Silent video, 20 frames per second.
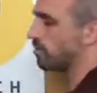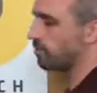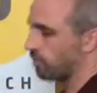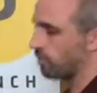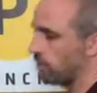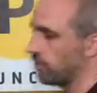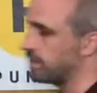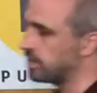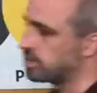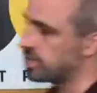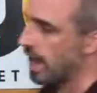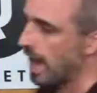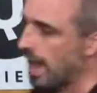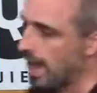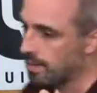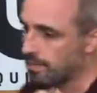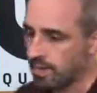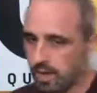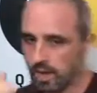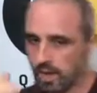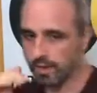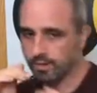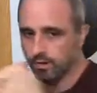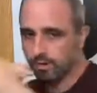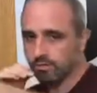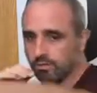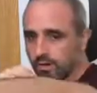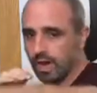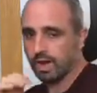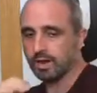you throw the jab, I know
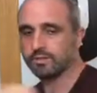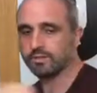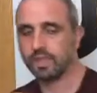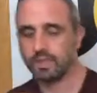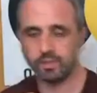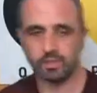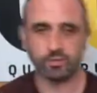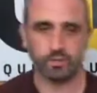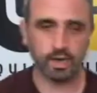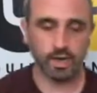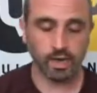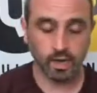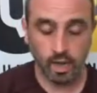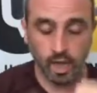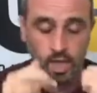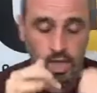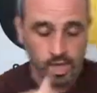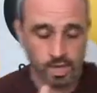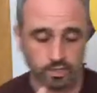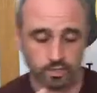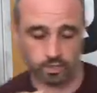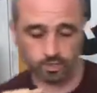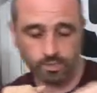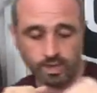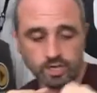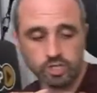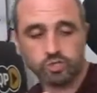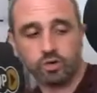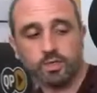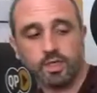we kind of said this already, just
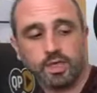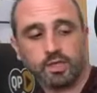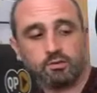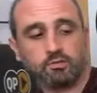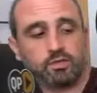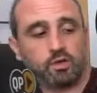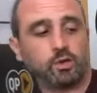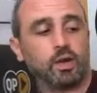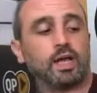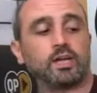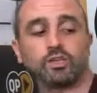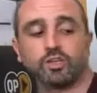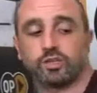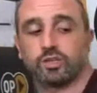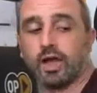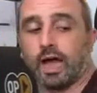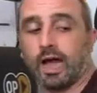make sure that you don't actually